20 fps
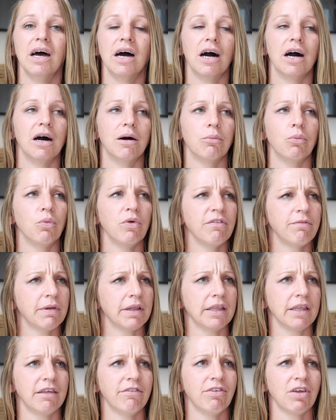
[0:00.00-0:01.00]
Um, we've
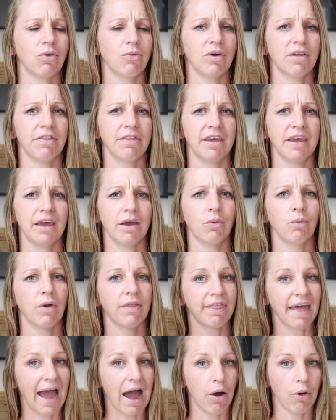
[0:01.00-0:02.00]
been living with it
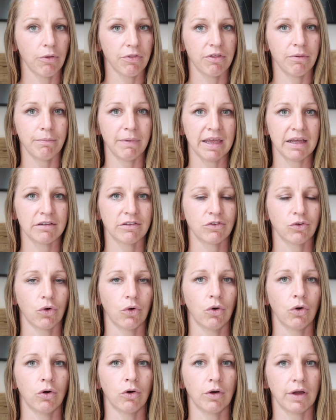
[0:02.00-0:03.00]
without the
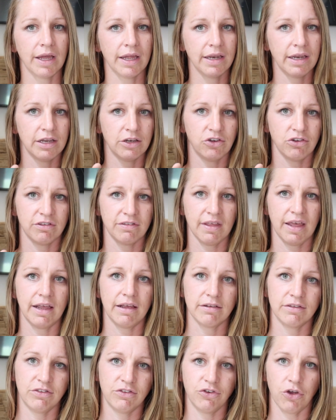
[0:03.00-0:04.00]
mantle and it just
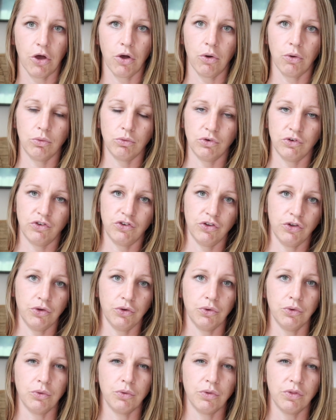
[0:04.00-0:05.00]
like stone
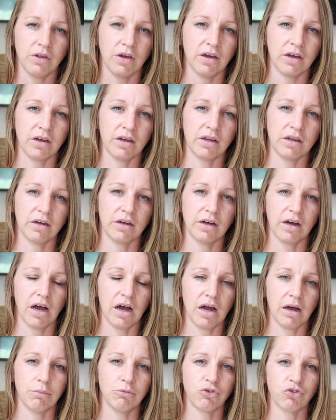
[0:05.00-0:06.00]
to the
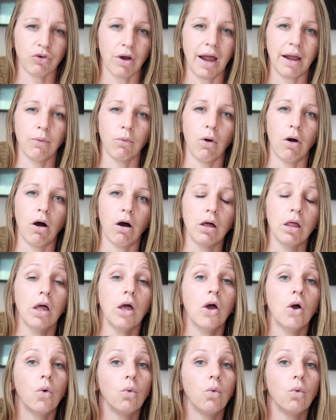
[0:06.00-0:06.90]
um, drywall,